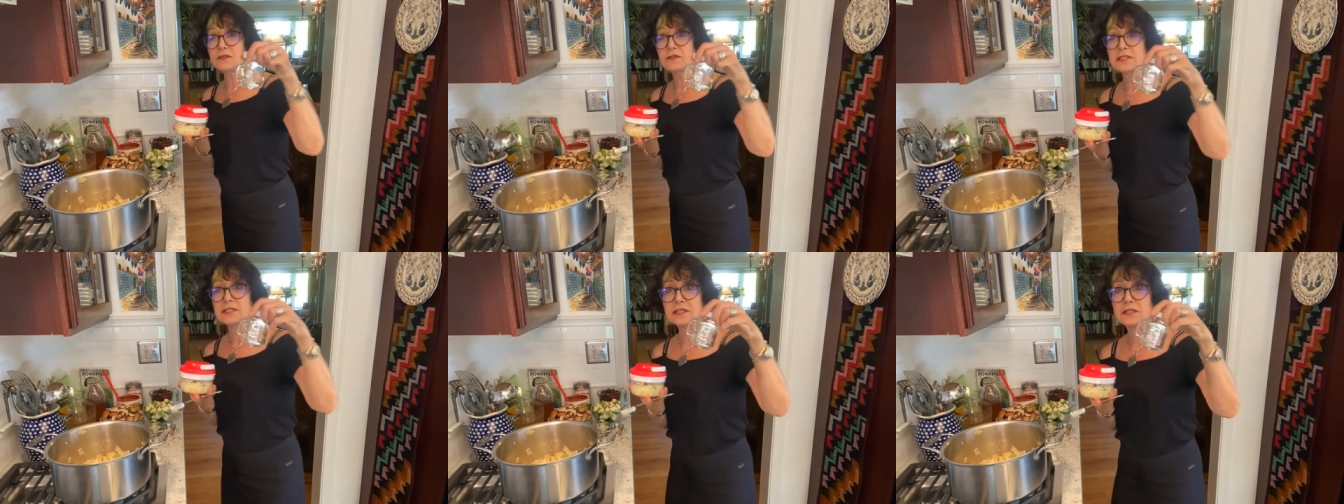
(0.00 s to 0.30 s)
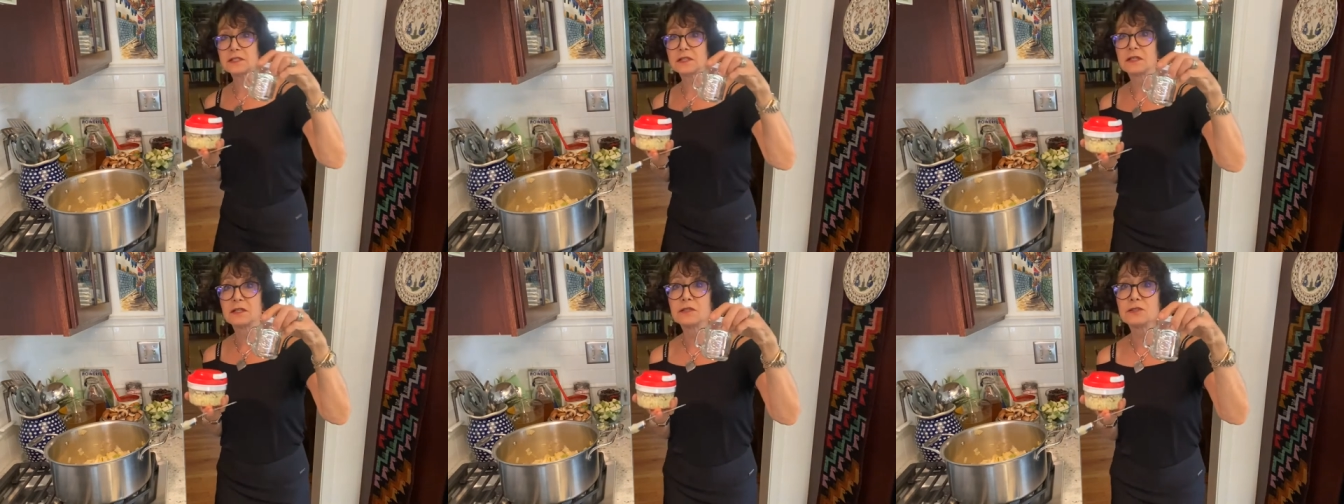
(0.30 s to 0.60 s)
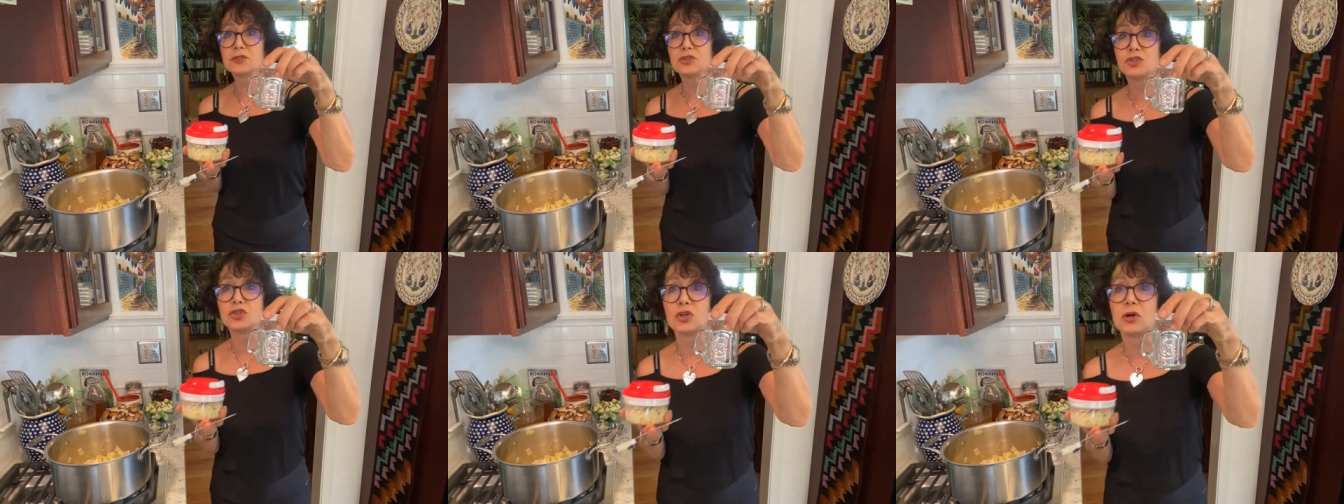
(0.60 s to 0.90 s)
this little
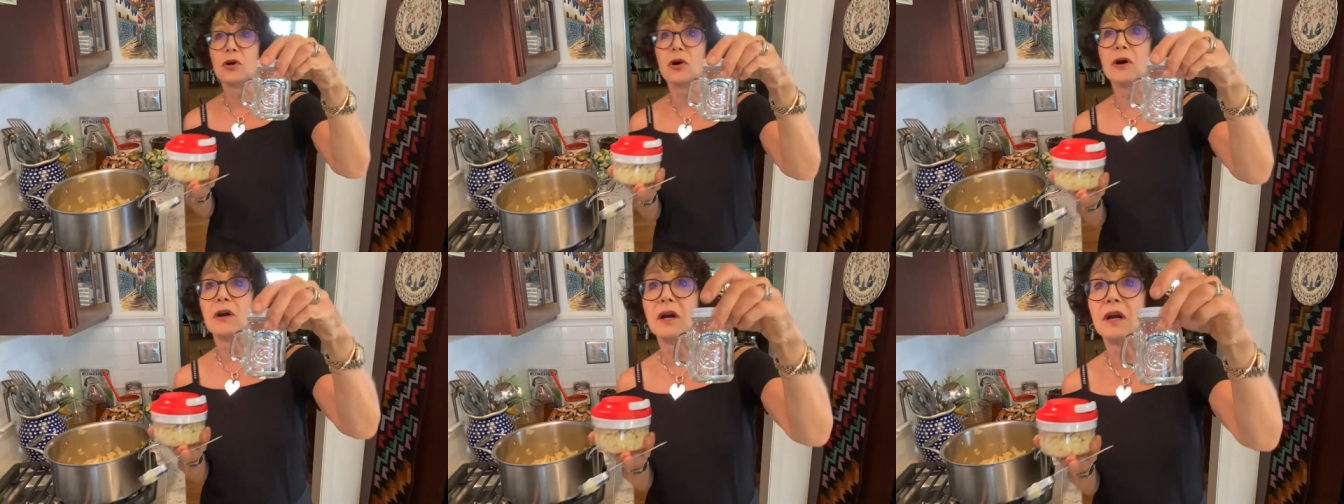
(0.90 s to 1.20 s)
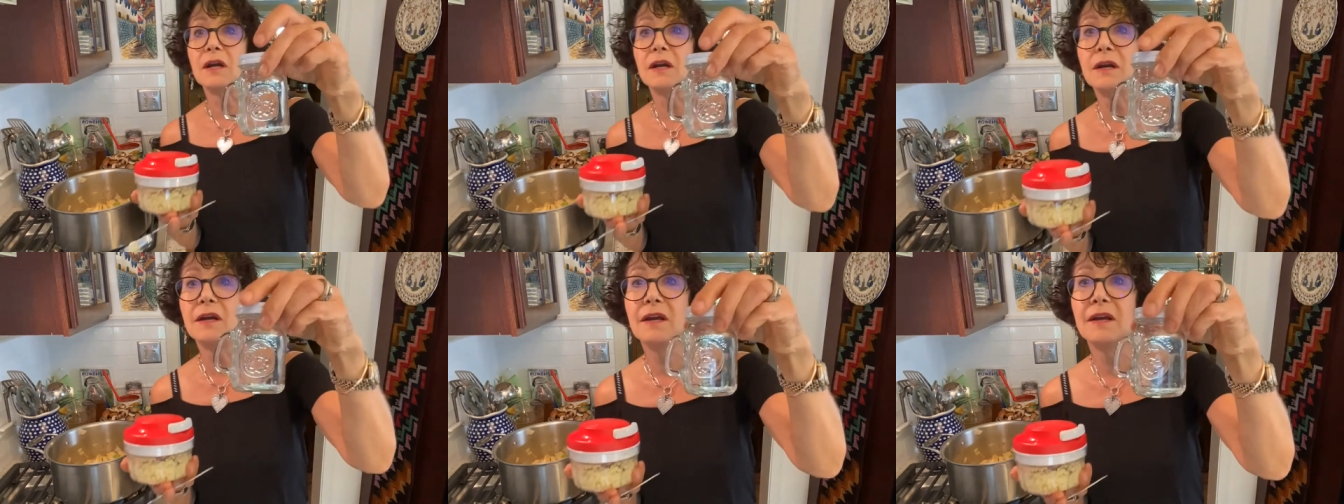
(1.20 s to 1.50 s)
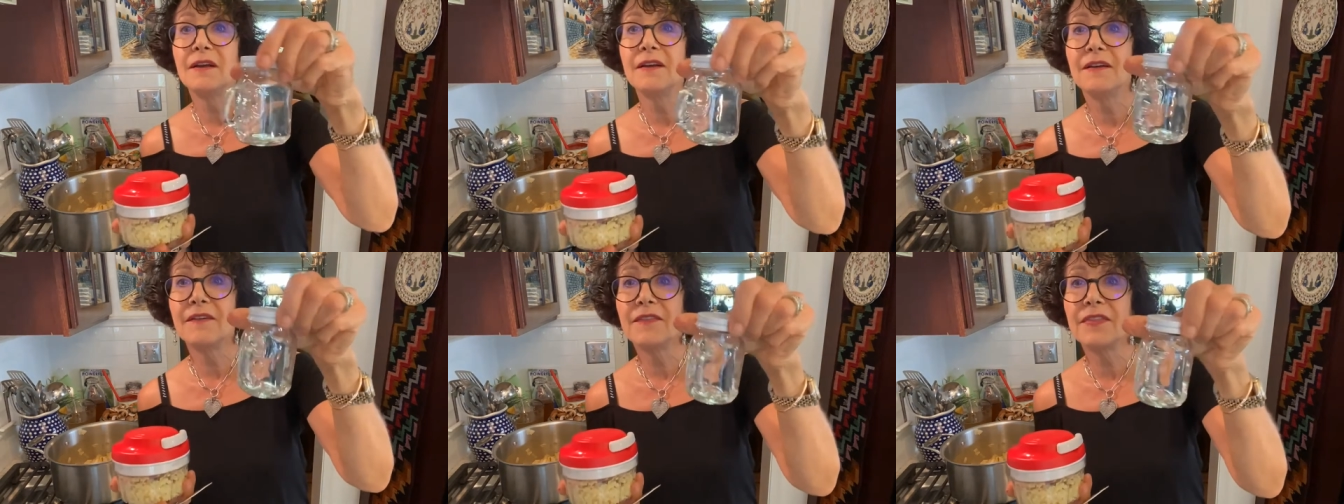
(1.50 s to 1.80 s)
jar
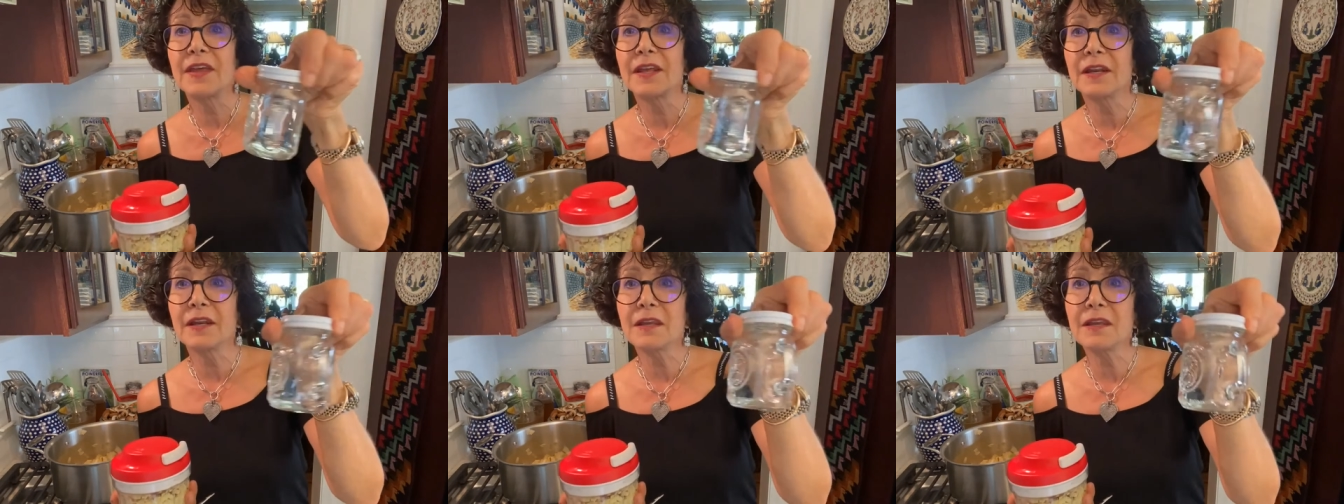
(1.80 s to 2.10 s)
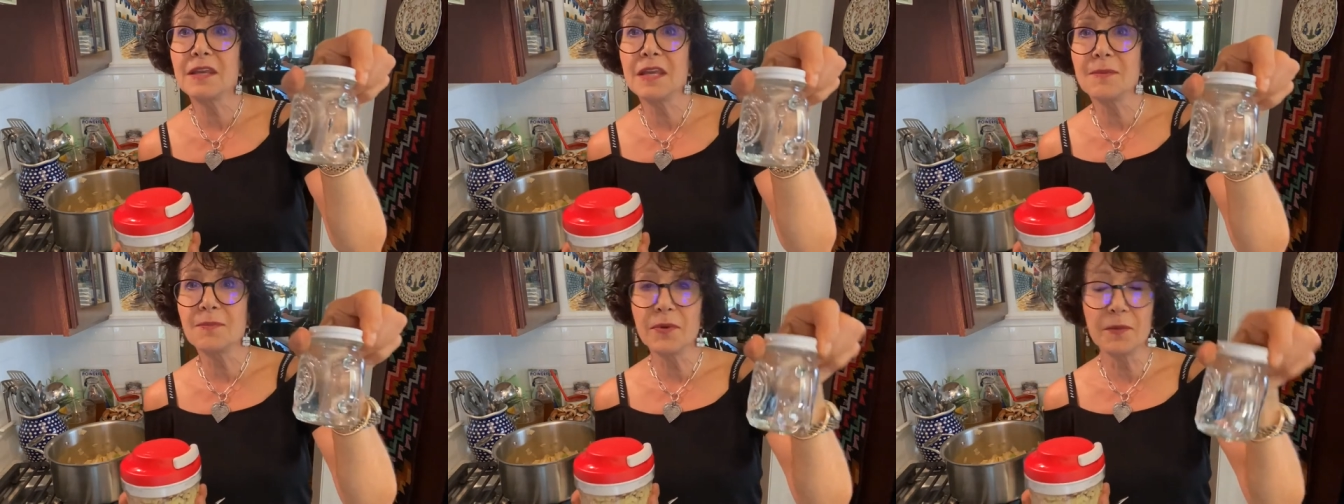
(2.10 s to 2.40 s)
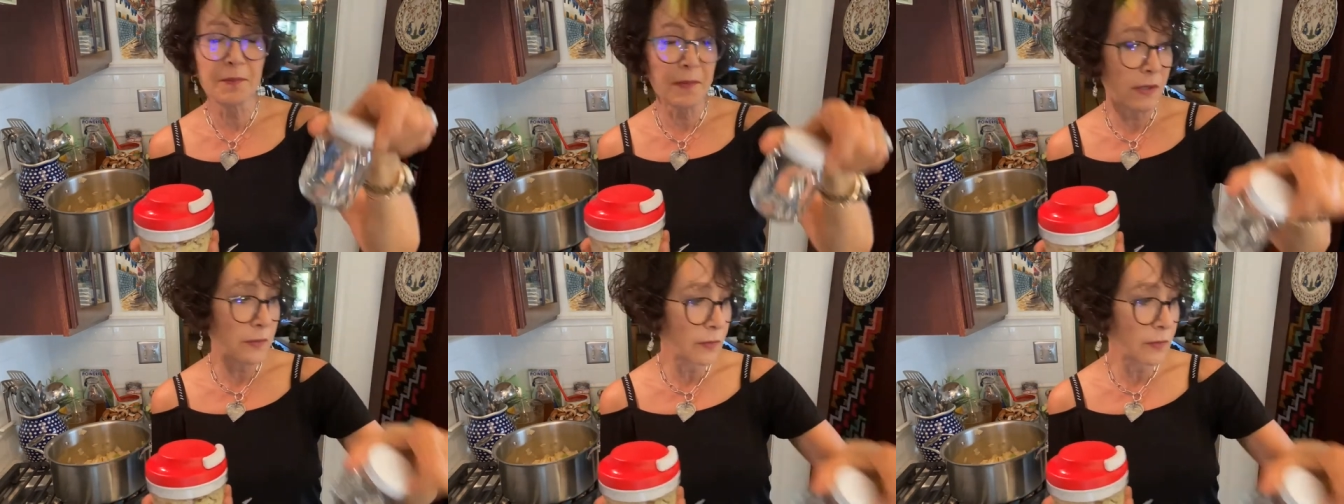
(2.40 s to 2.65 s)
that I keep in my